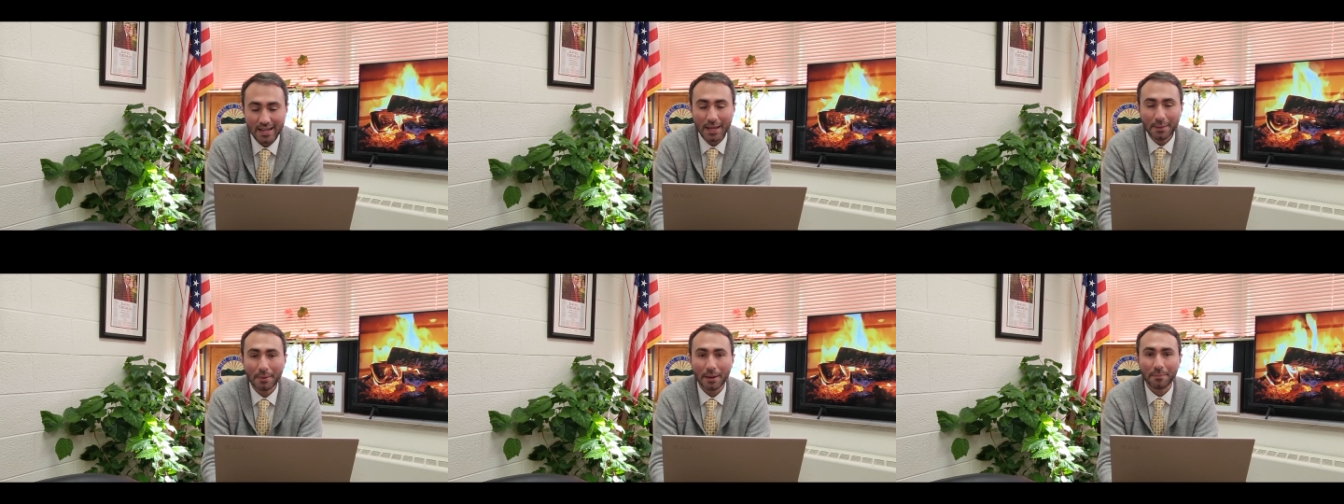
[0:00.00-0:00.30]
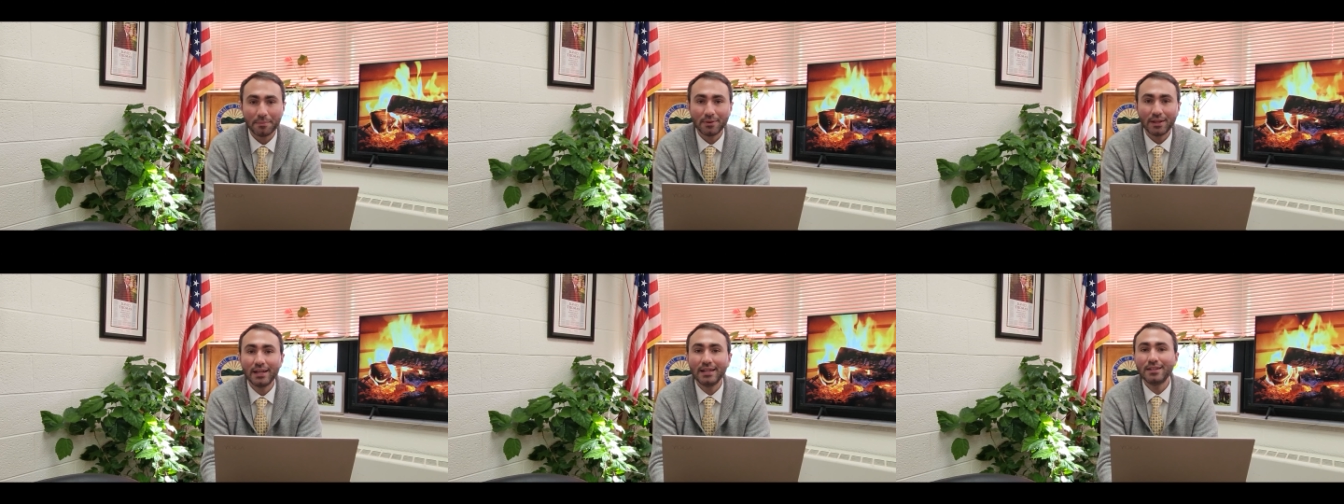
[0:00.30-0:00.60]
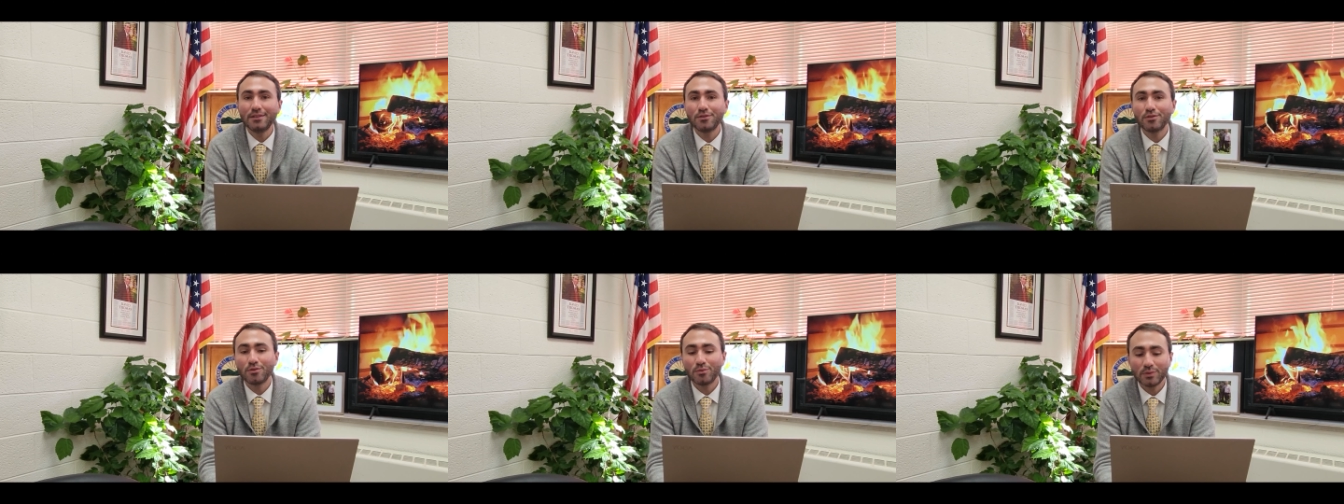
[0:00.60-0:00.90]
My plan
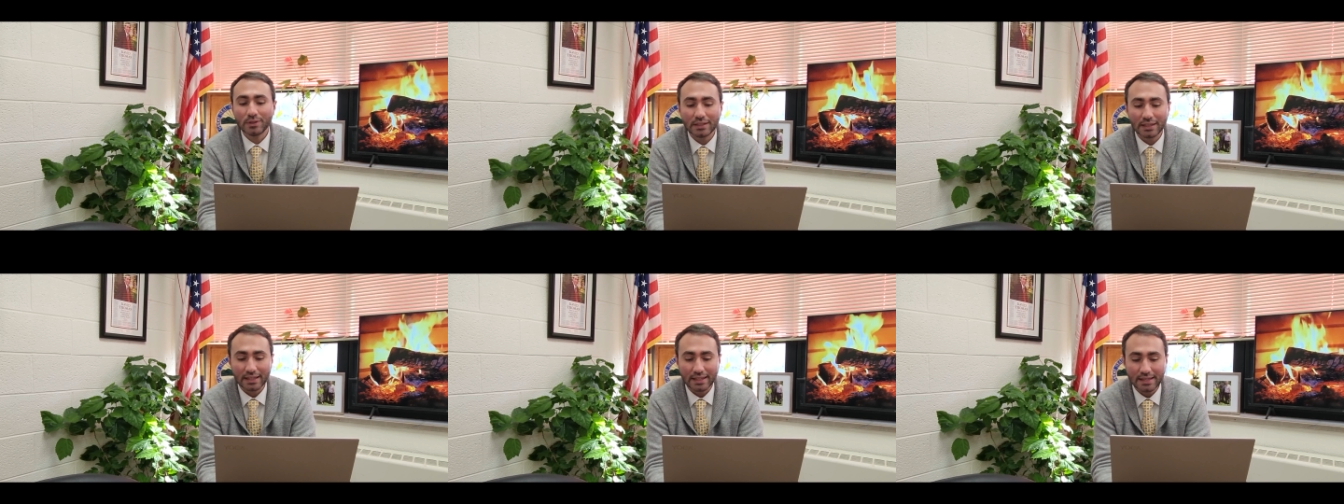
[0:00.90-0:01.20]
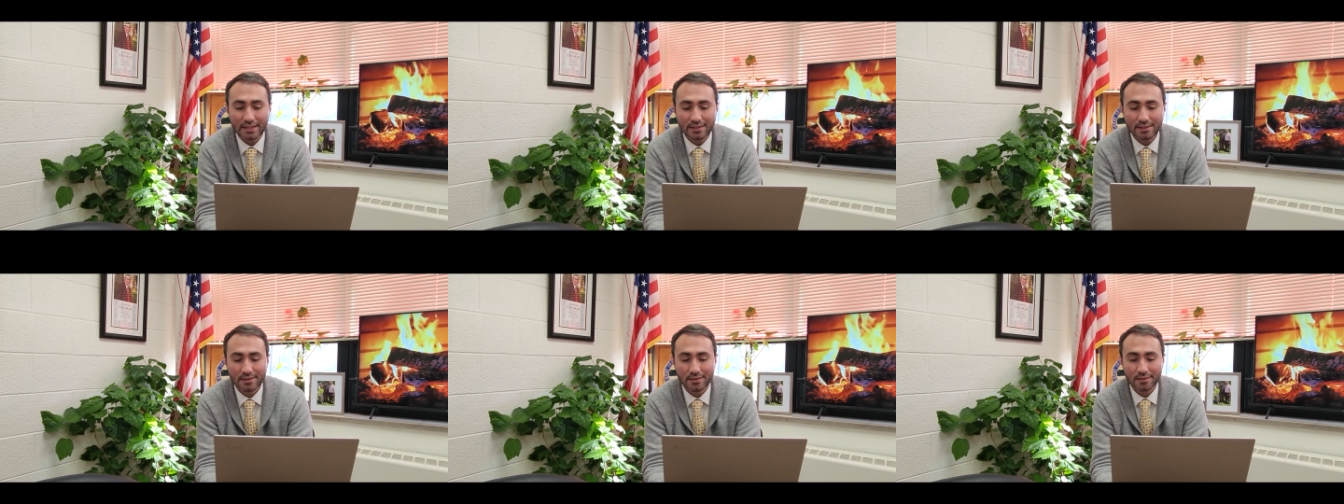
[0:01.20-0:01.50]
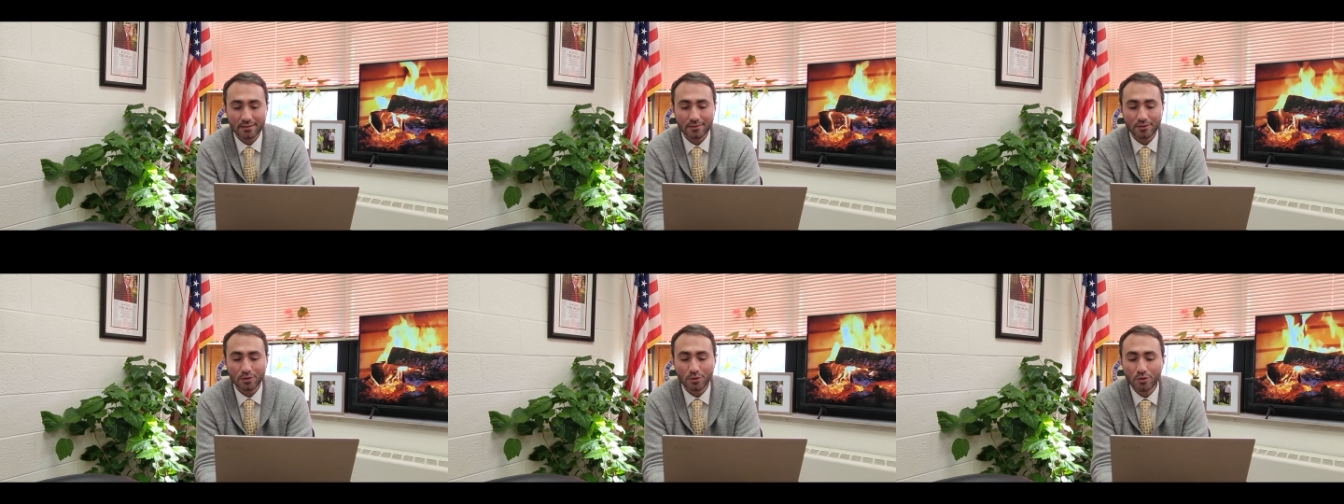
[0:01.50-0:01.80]
is to
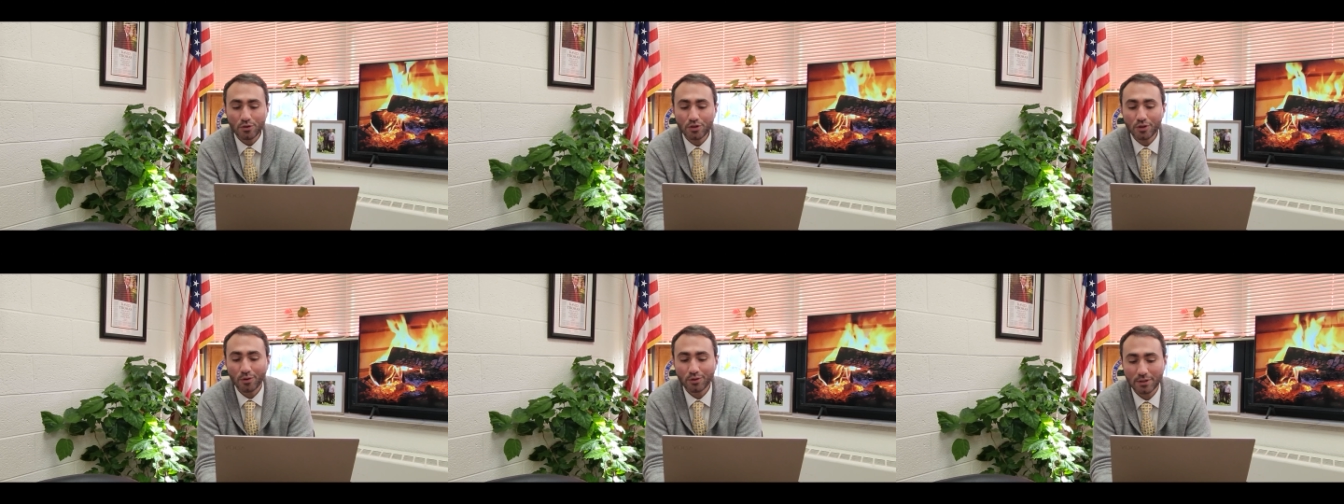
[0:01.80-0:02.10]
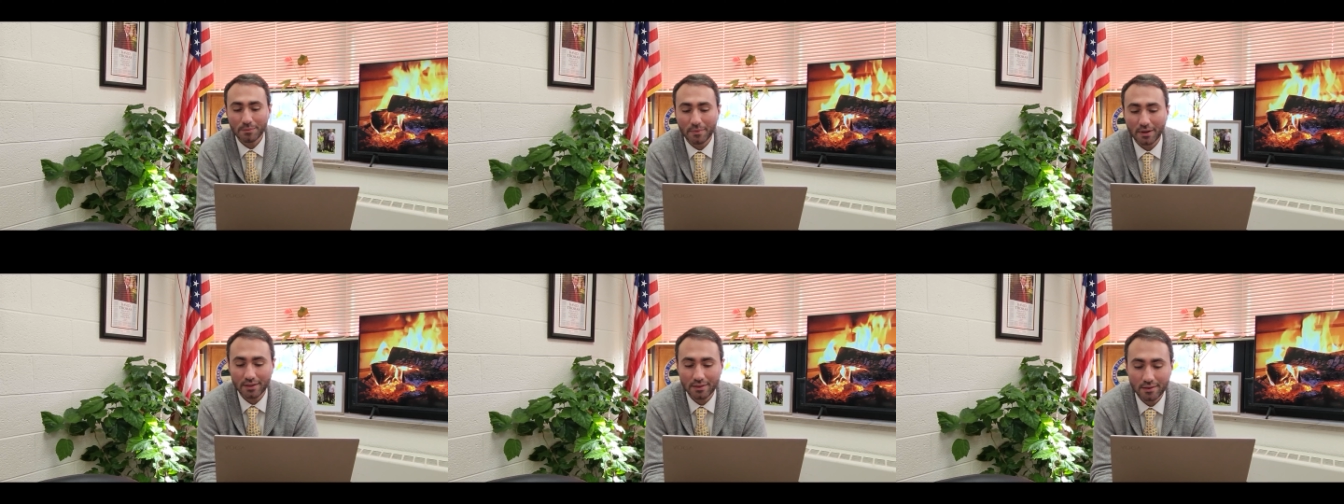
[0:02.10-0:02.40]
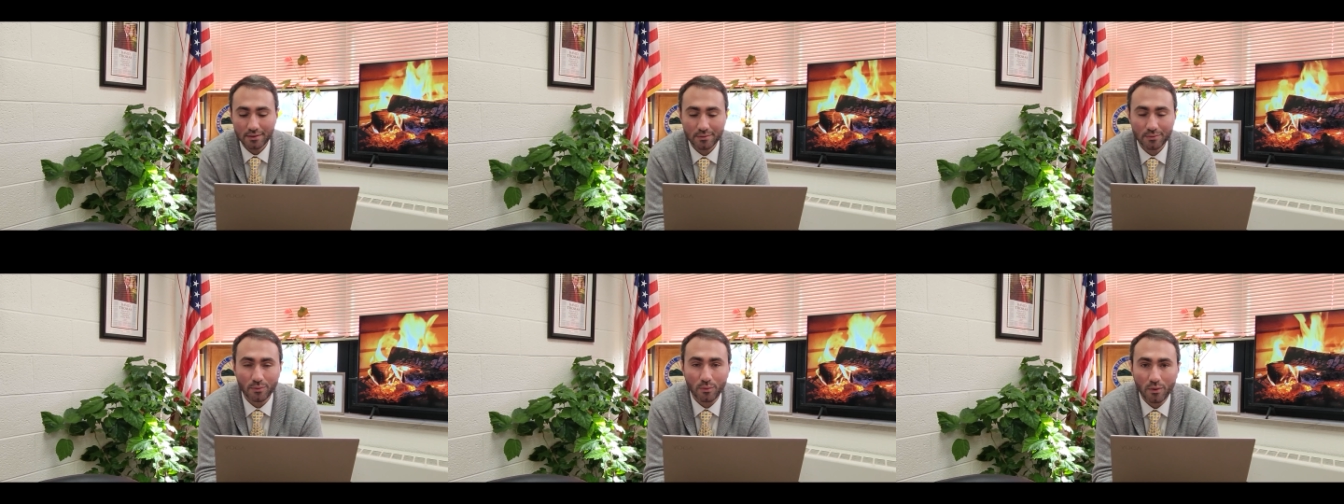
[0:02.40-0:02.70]
release two shows a month,
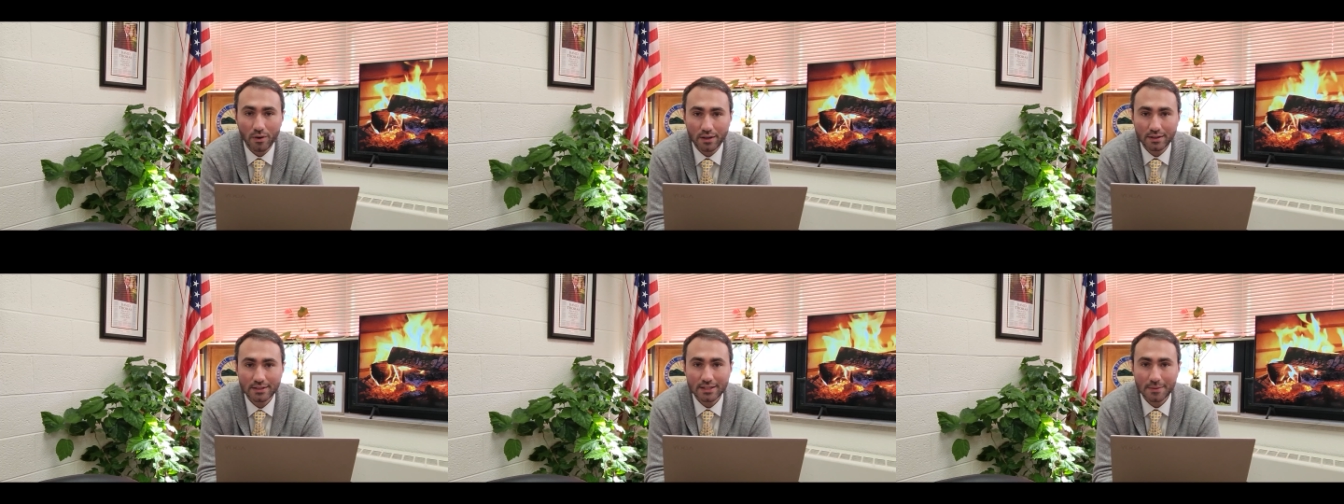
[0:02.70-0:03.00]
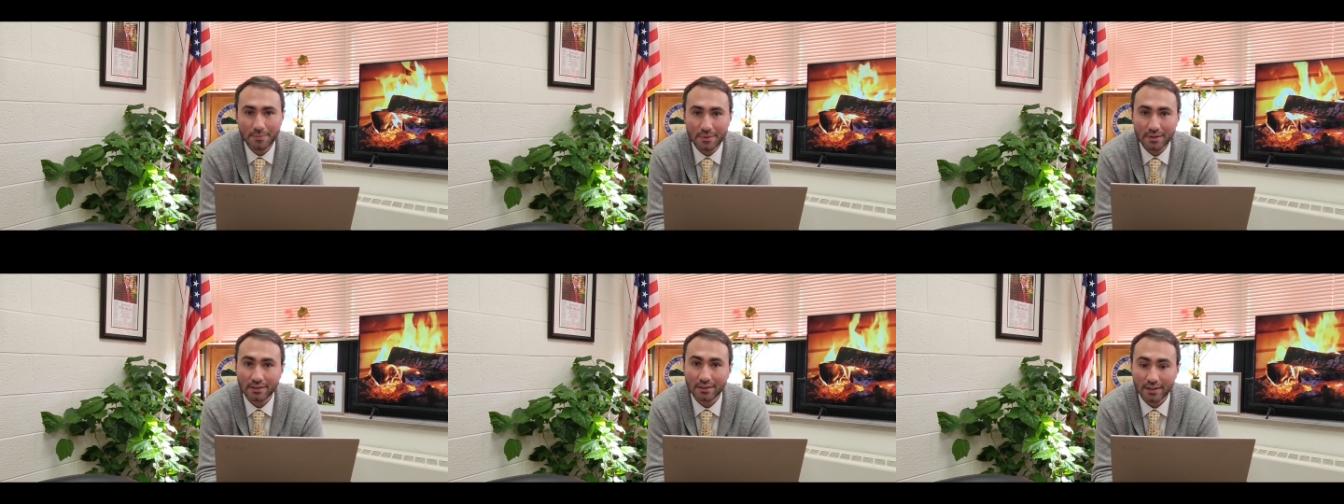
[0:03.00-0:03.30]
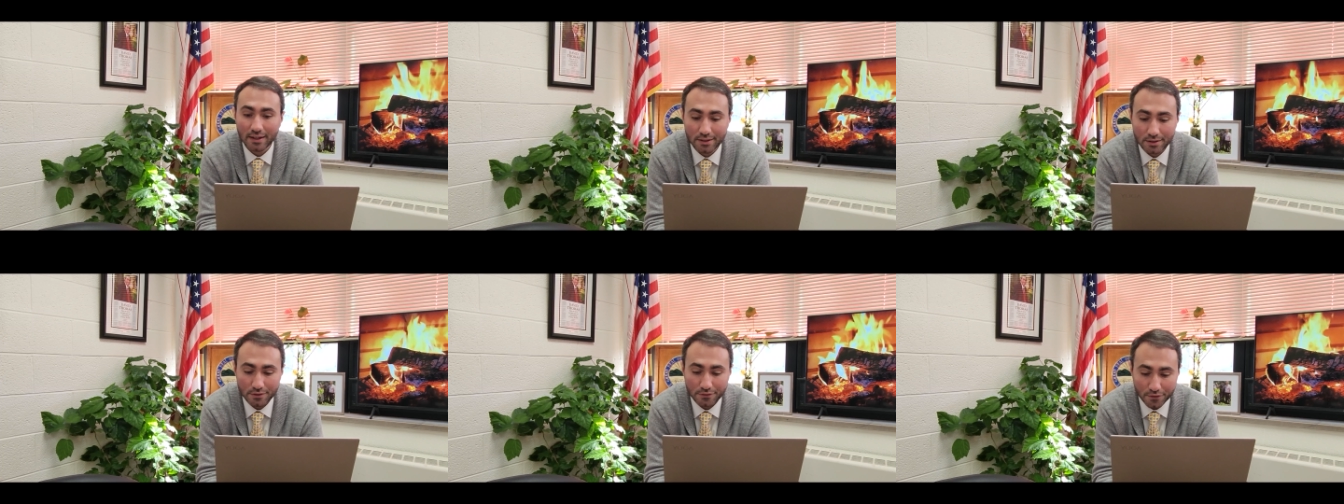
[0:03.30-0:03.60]
one typically
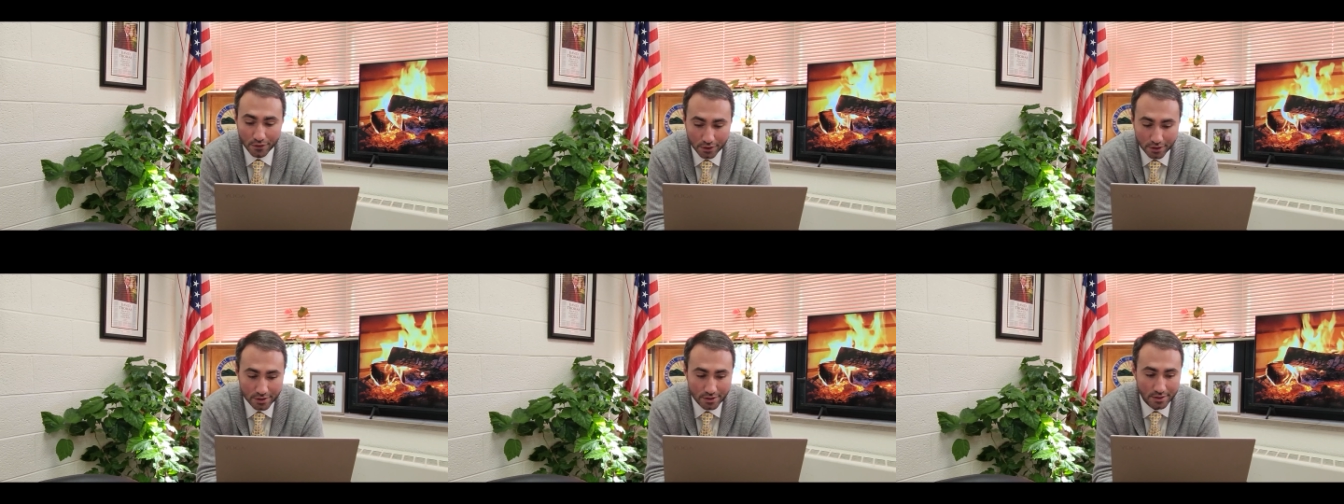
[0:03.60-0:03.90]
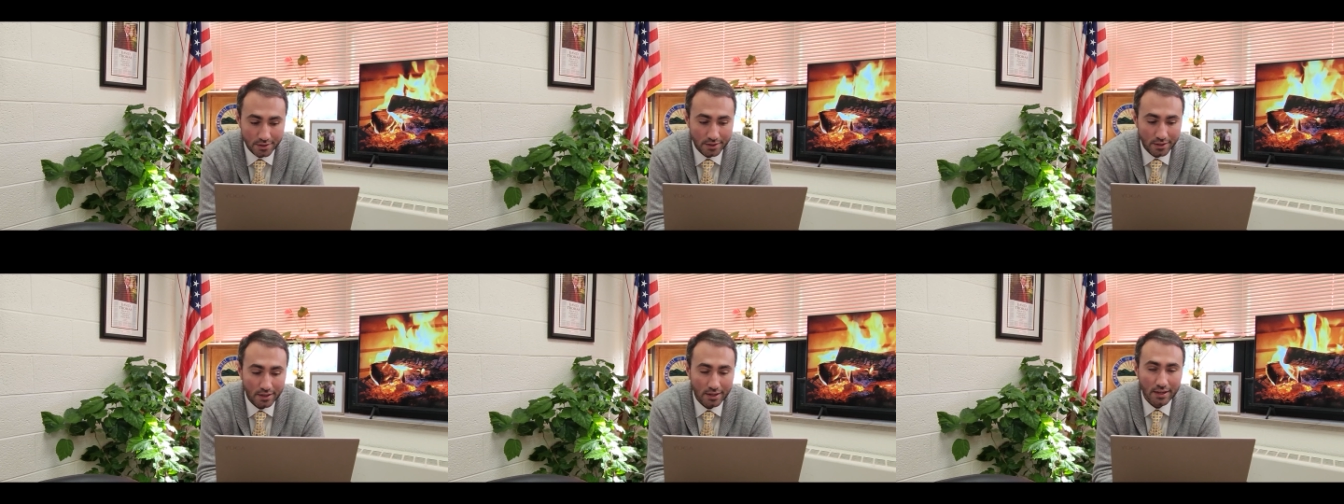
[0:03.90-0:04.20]
on the 1st,